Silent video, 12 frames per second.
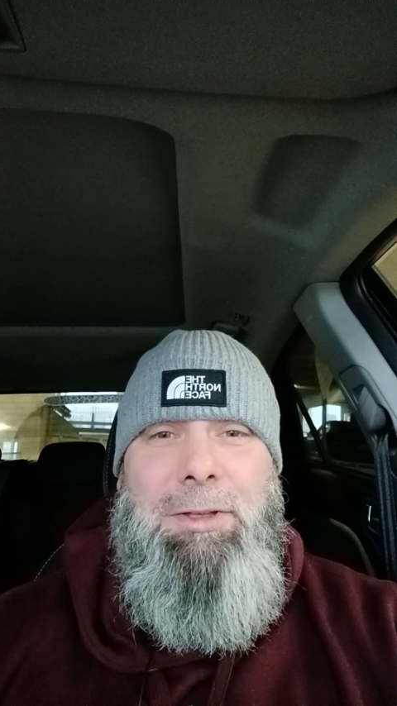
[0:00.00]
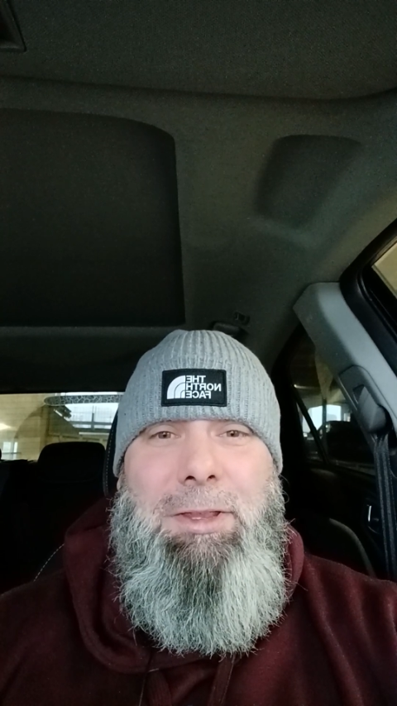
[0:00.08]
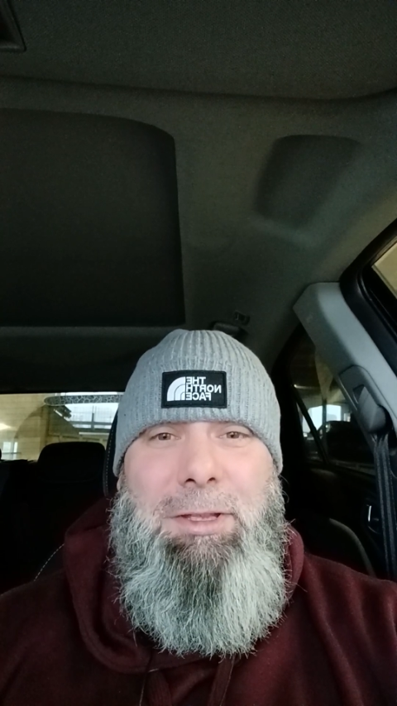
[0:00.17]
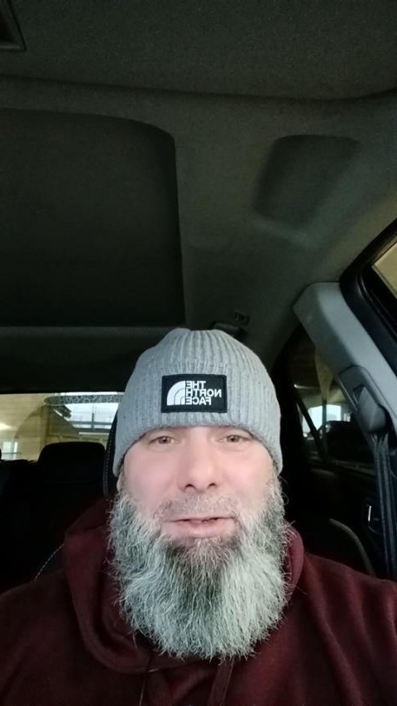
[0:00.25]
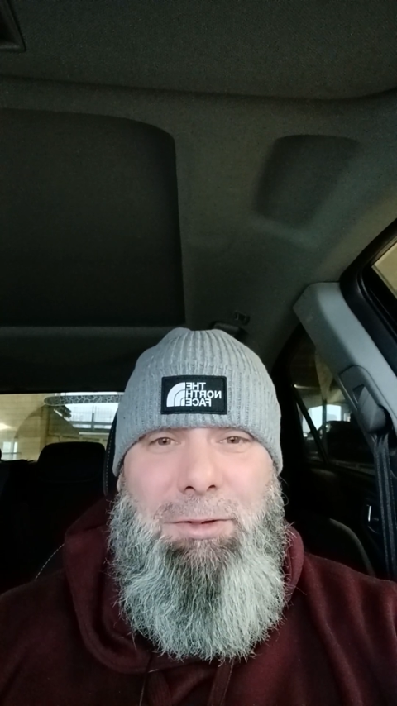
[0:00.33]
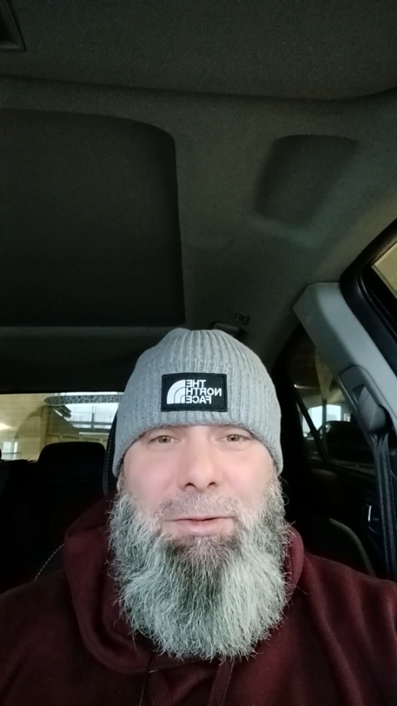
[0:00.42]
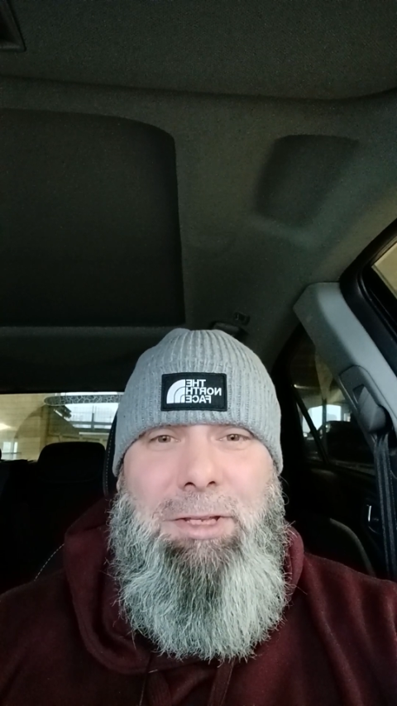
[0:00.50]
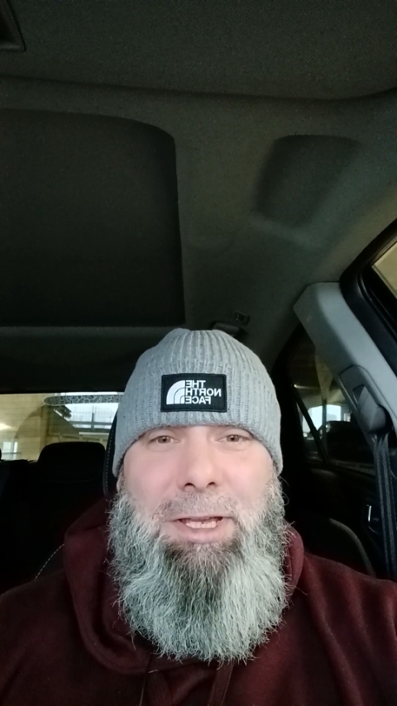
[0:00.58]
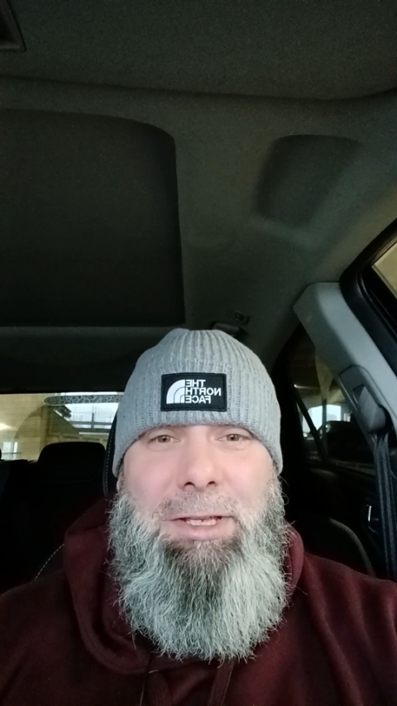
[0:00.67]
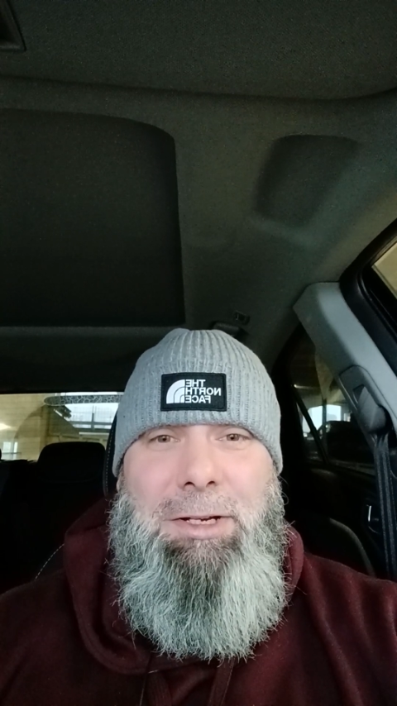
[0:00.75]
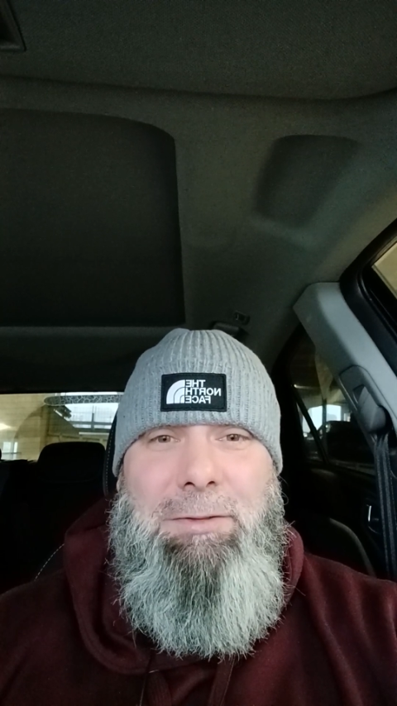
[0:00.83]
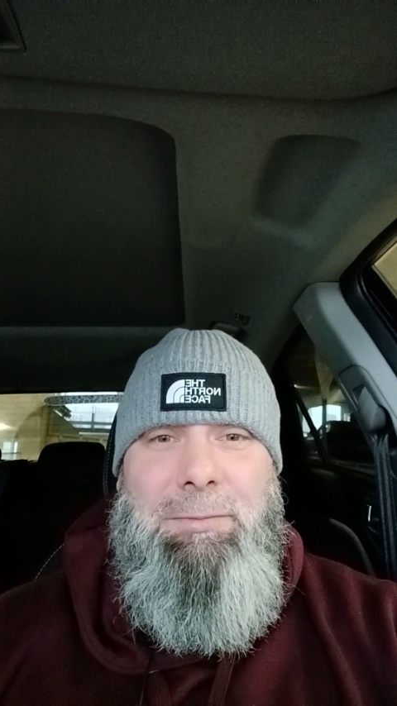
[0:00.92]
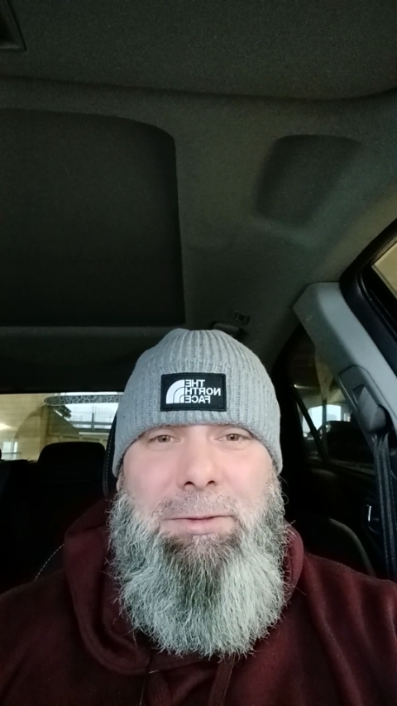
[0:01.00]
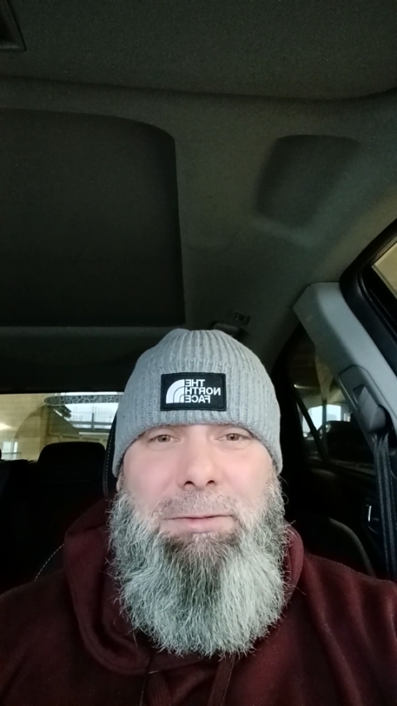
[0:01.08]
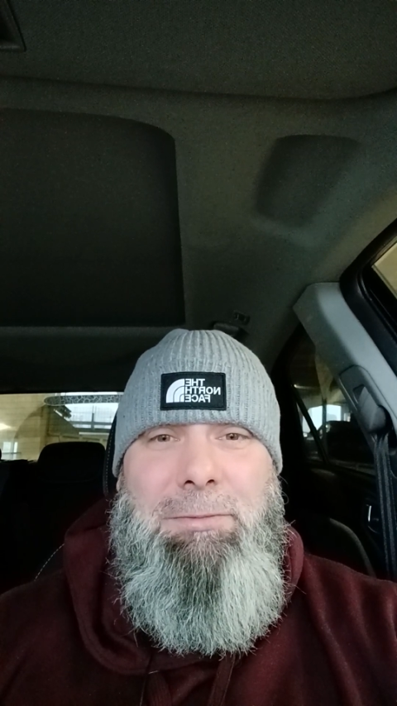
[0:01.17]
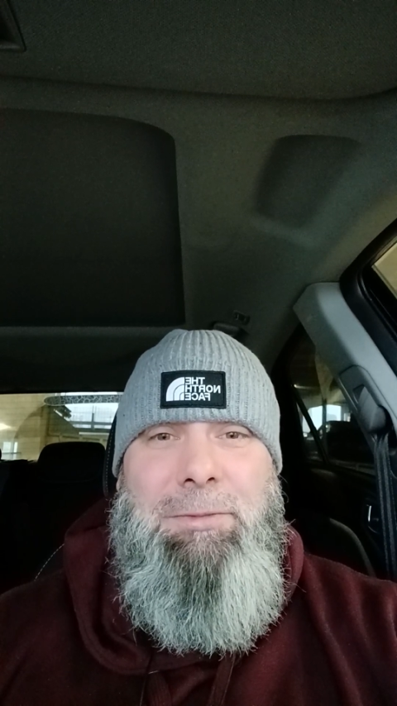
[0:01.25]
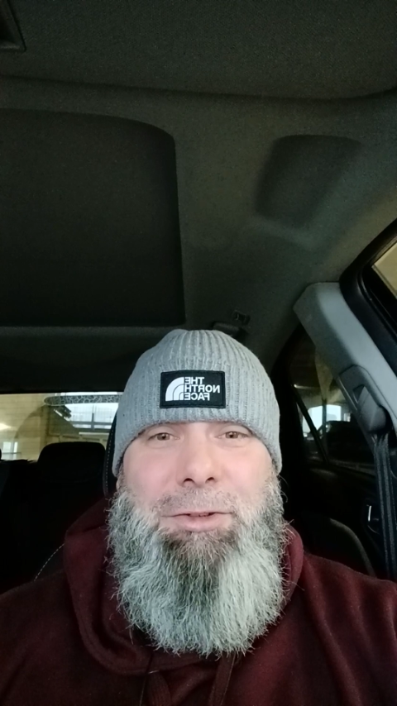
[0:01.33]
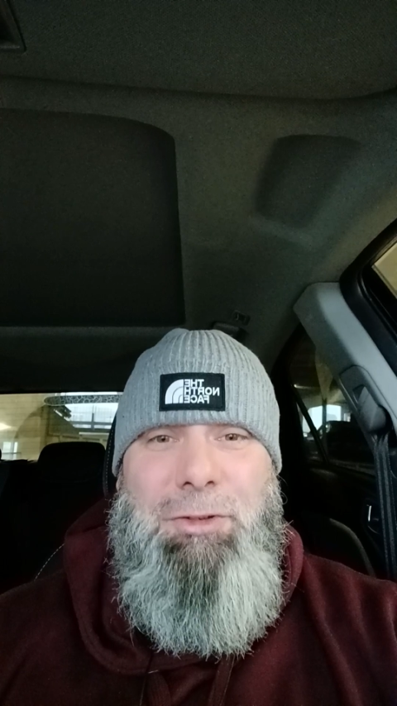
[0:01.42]
The UK
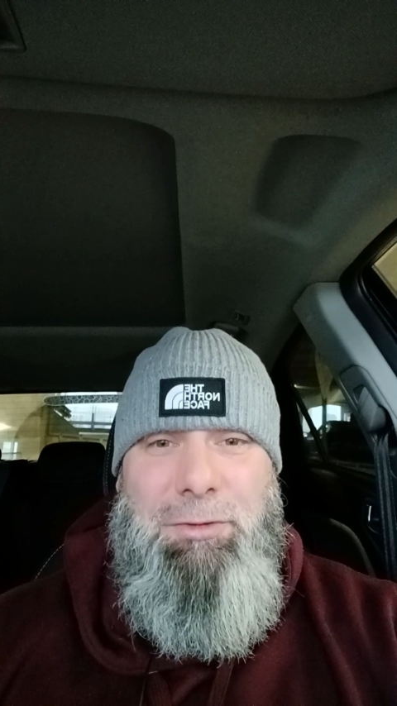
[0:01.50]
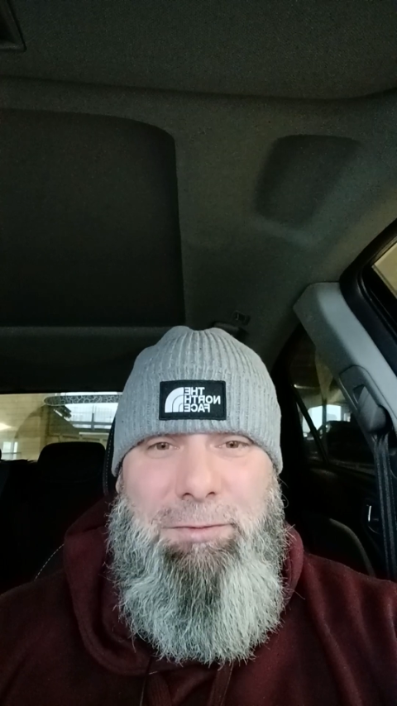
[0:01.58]
government, which you